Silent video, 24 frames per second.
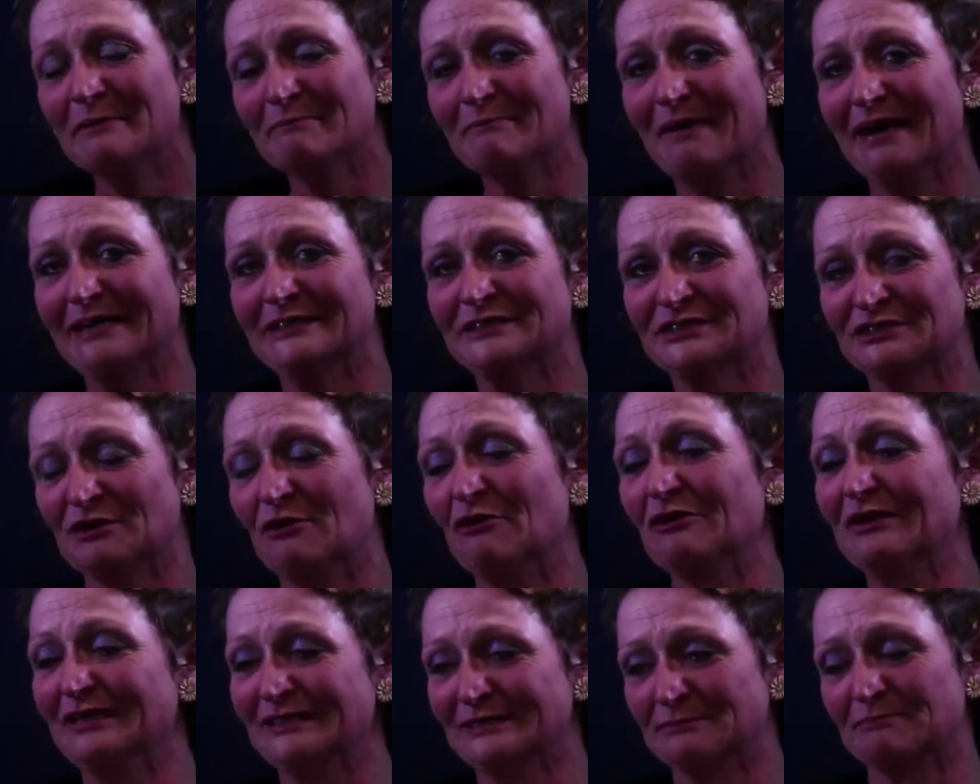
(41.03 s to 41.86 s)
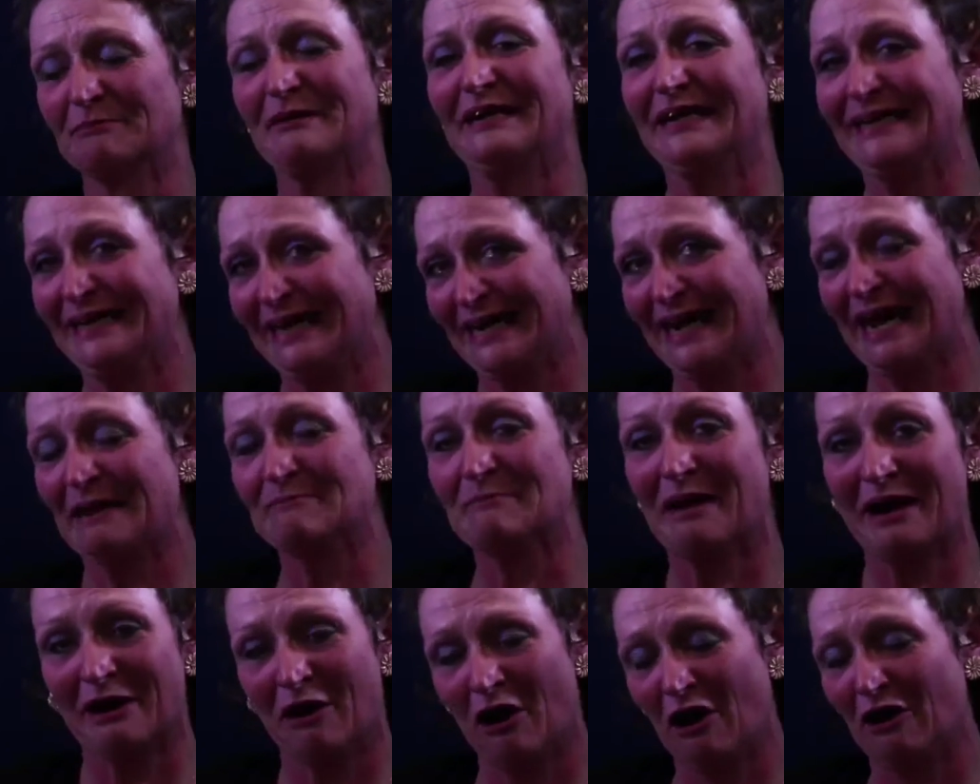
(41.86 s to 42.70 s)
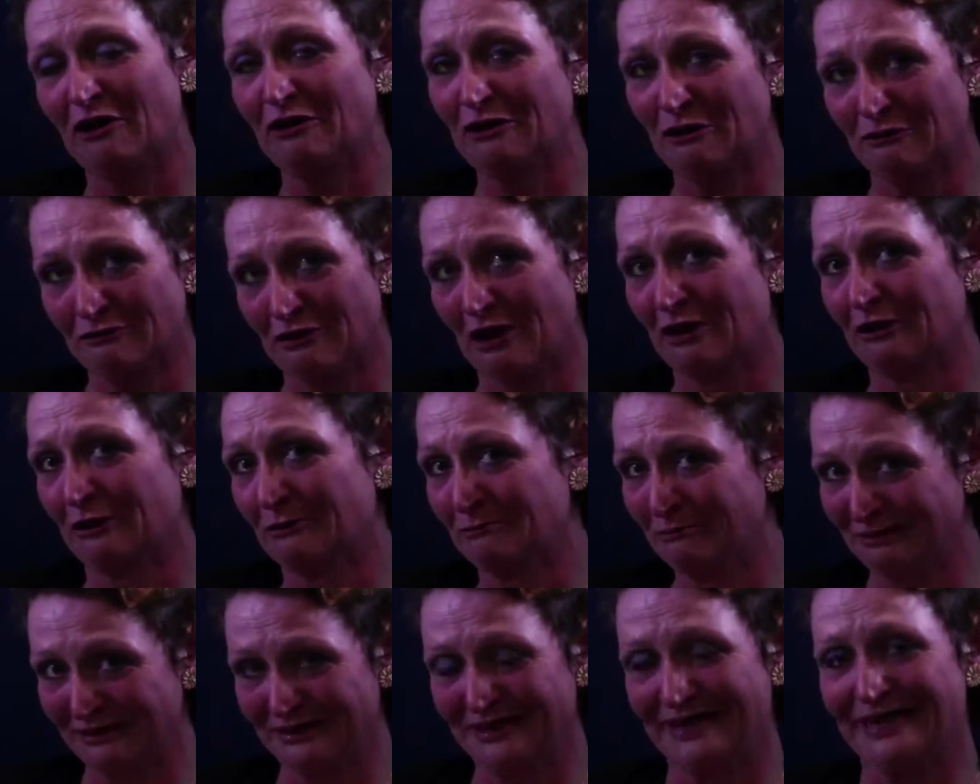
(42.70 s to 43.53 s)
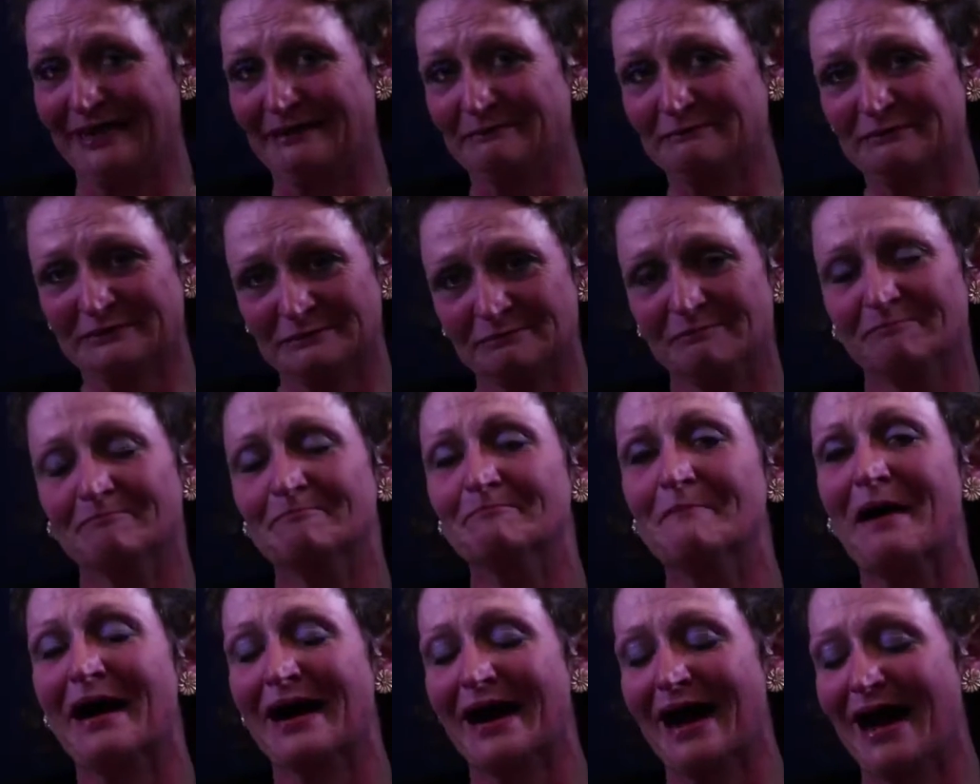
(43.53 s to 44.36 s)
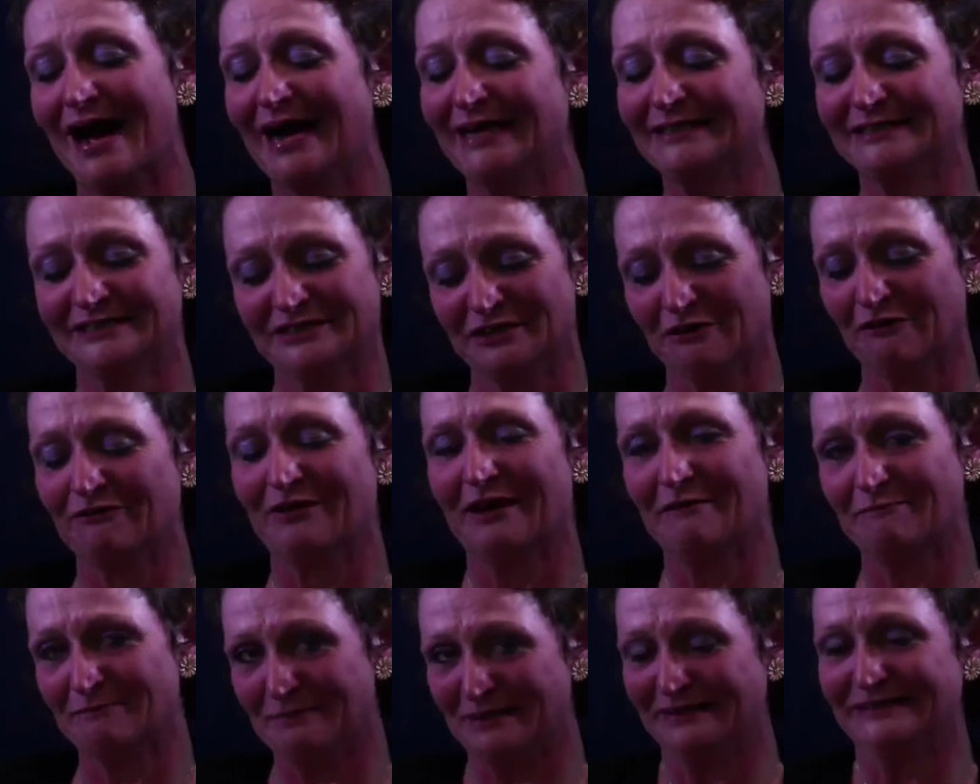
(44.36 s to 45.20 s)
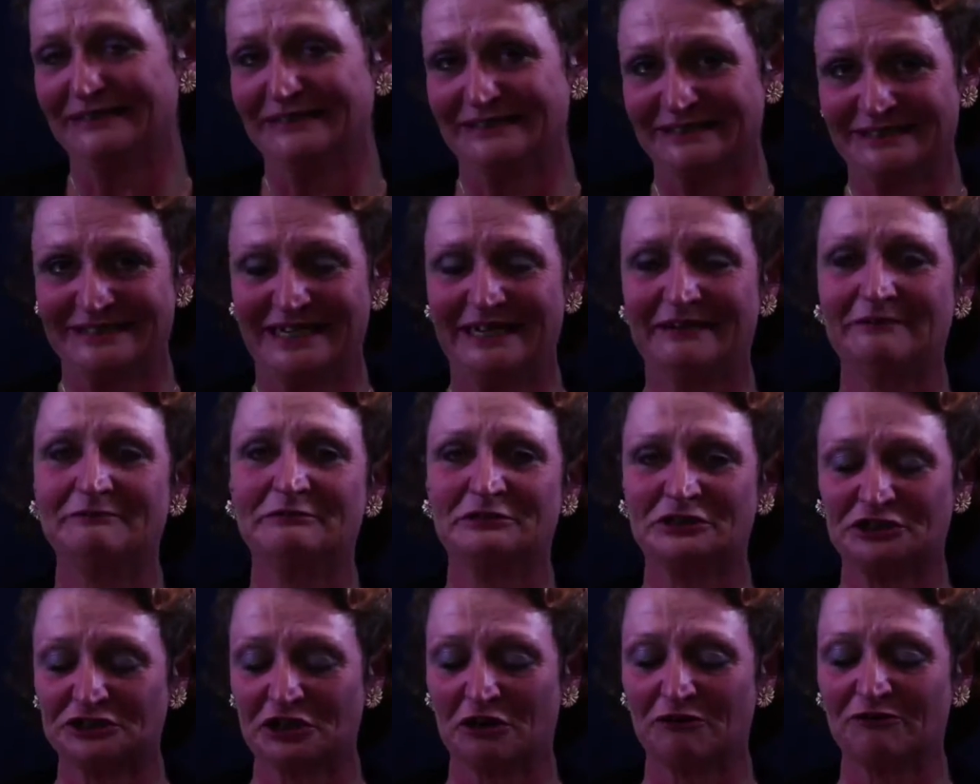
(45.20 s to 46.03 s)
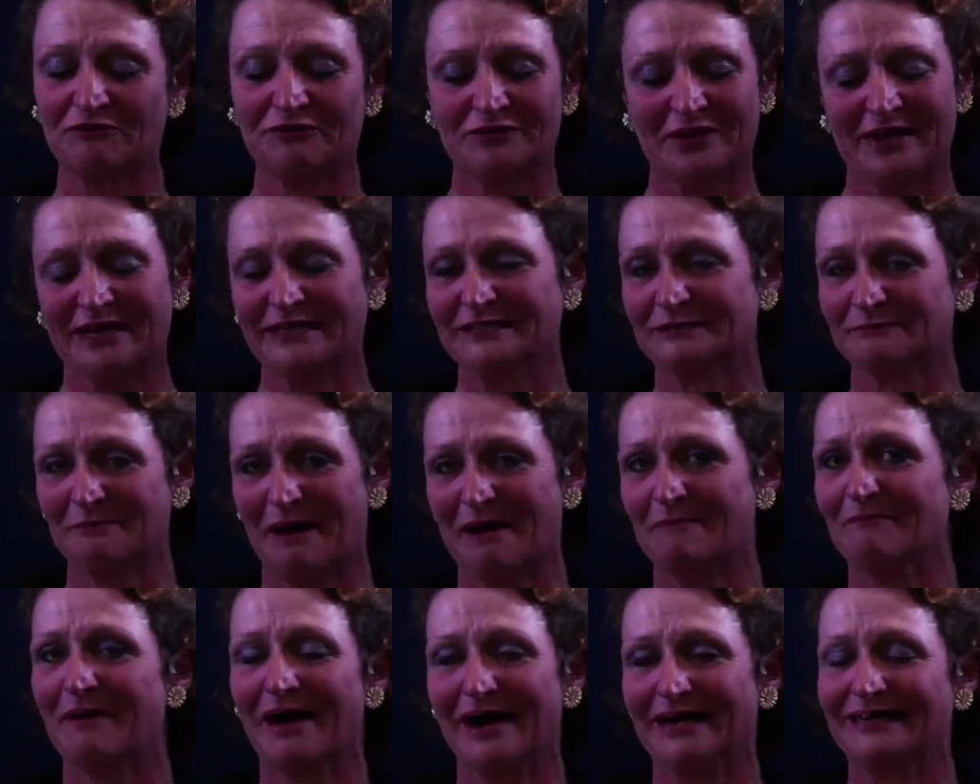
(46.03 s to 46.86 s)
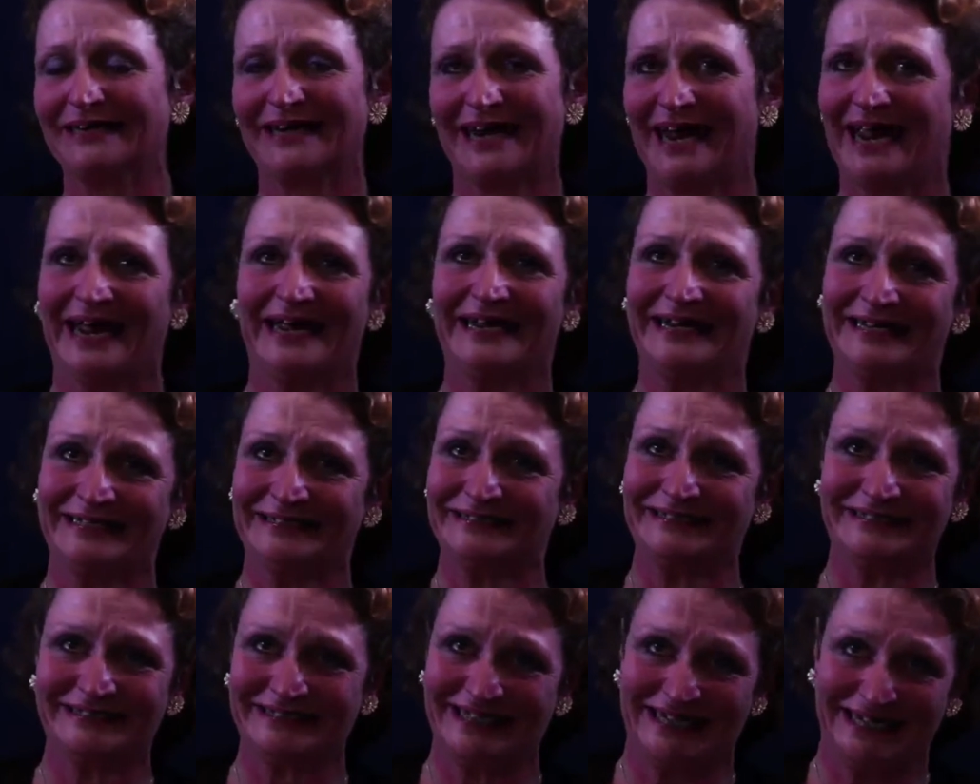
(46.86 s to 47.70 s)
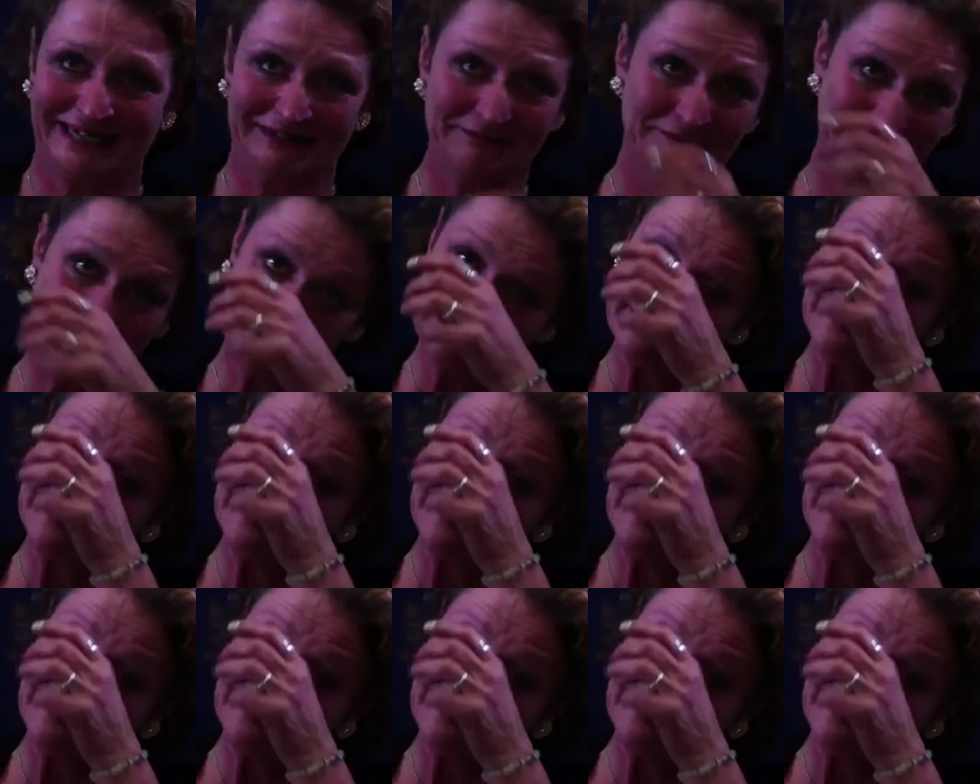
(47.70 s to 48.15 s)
My soul is bleeding and my heart no longer believes. My eyes know they've been deceived, shown things my mind can't conceive.